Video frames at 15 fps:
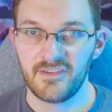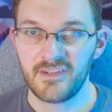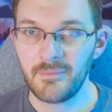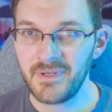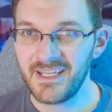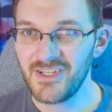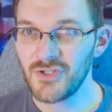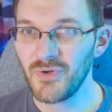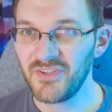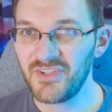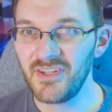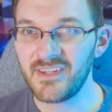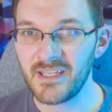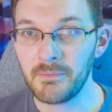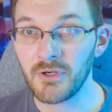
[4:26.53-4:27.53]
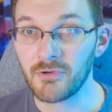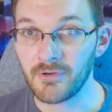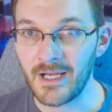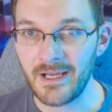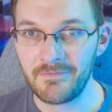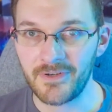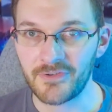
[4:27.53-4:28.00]
Some interesting
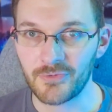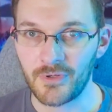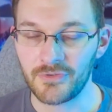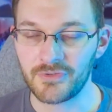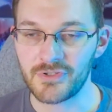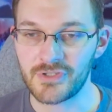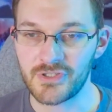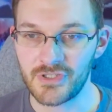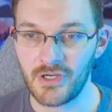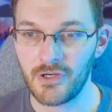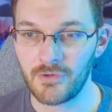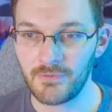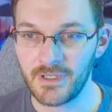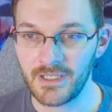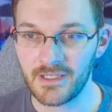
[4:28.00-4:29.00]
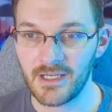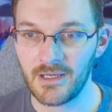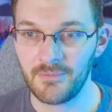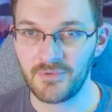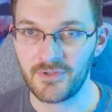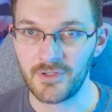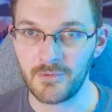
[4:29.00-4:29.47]
demographics were also shown when it
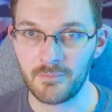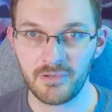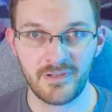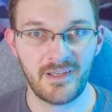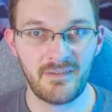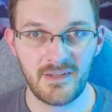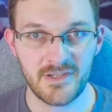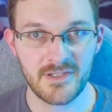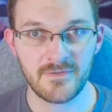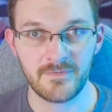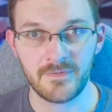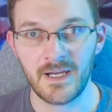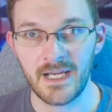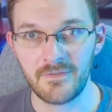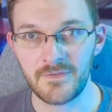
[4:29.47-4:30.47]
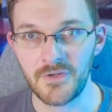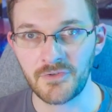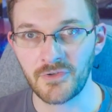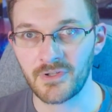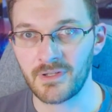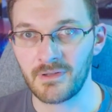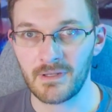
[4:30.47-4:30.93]
comes to PlayStation five
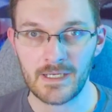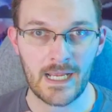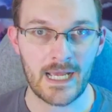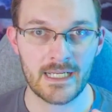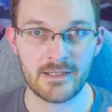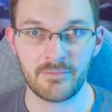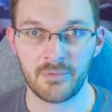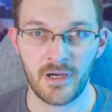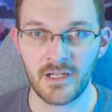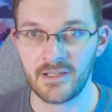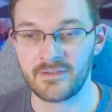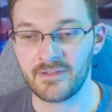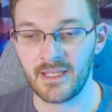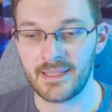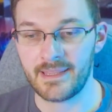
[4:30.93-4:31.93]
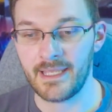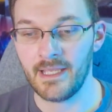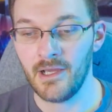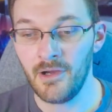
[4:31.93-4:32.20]
users and the kind of products that they